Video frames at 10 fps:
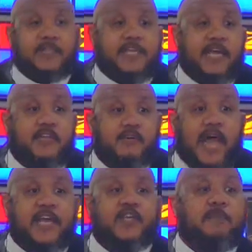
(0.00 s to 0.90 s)
I'm going to tell you
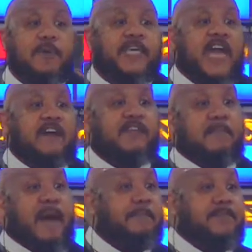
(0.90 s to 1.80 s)
now, you be
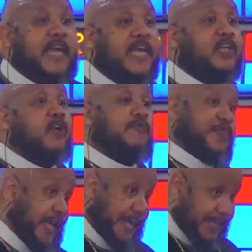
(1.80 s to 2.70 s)
careful about being in
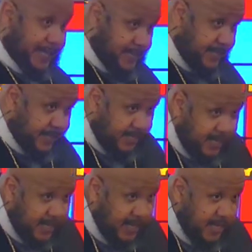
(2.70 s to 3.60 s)
your feelings.
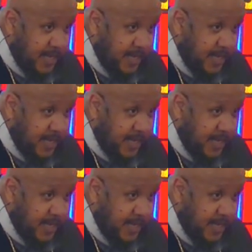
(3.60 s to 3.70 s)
